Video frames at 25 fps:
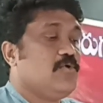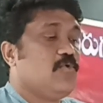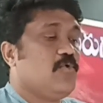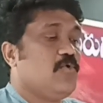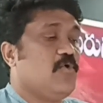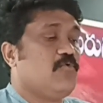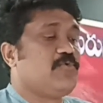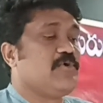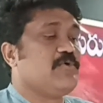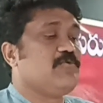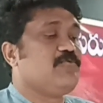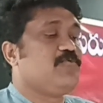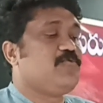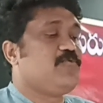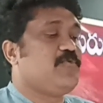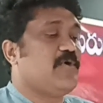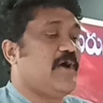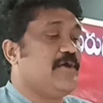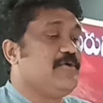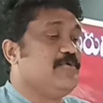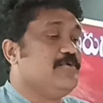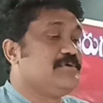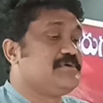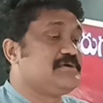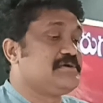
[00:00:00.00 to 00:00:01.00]
of a
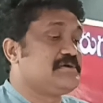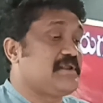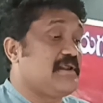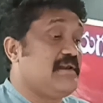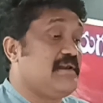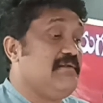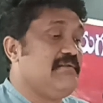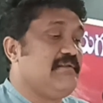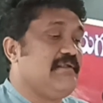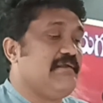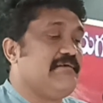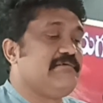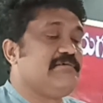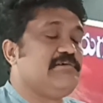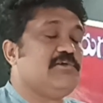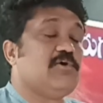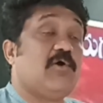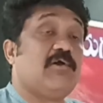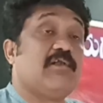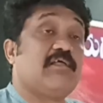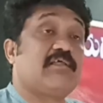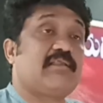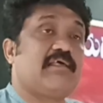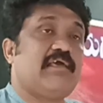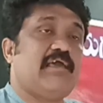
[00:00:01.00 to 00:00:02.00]
$5 trillion
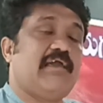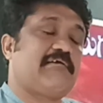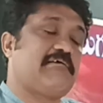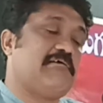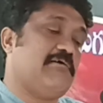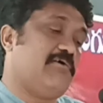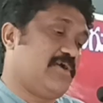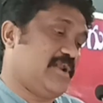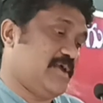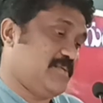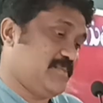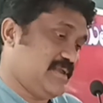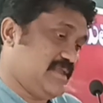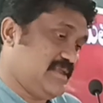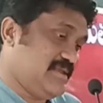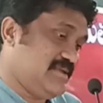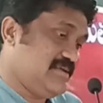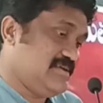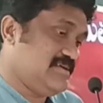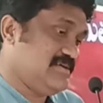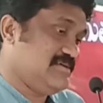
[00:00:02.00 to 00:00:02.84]
economy.